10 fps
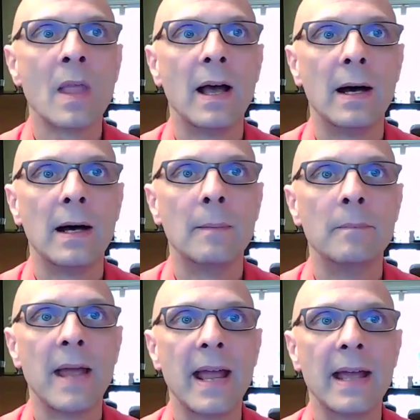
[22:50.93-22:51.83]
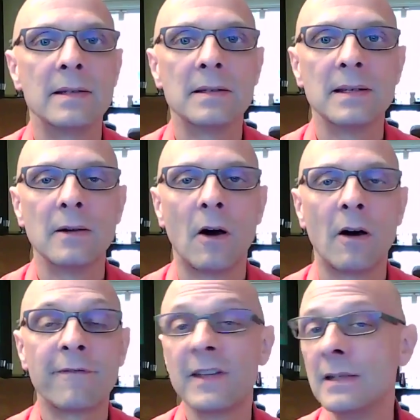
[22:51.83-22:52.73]
and
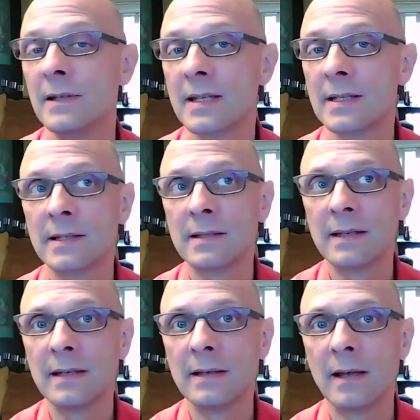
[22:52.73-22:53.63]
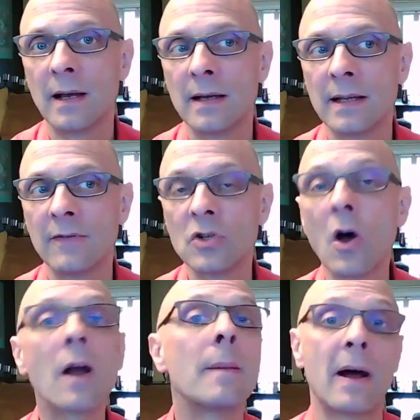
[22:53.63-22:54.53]
often doesn't even
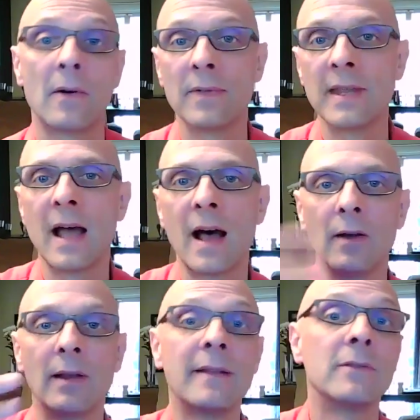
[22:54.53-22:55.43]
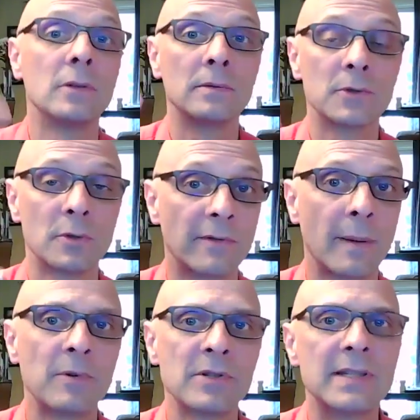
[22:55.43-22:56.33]
talk about the higher level sort of
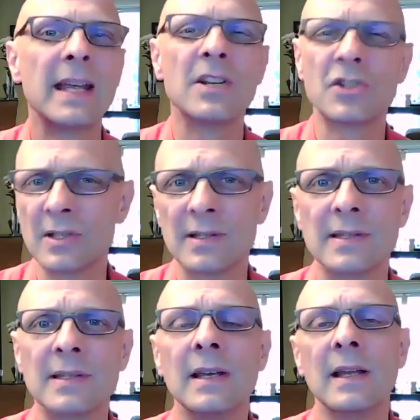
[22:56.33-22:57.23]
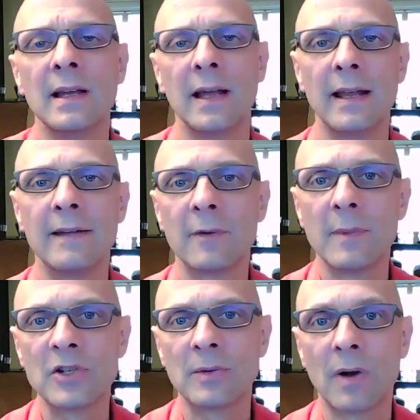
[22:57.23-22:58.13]
representations and
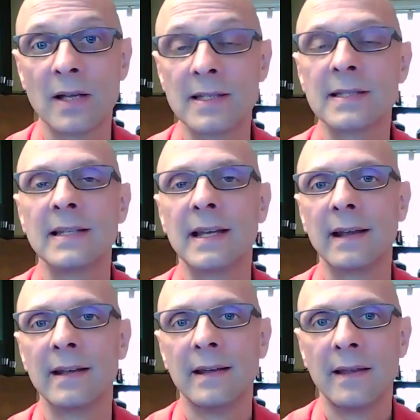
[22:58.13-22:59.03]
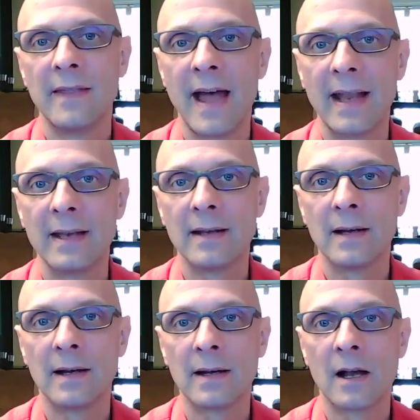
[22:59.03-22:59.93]
information processing that
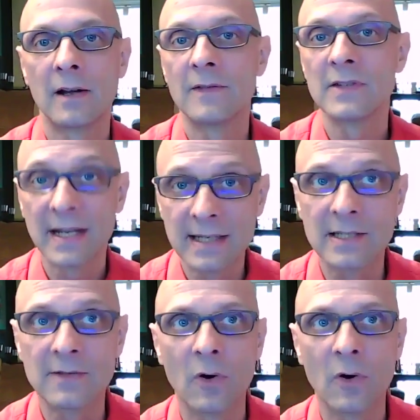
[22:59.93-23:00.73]
cognitive scientists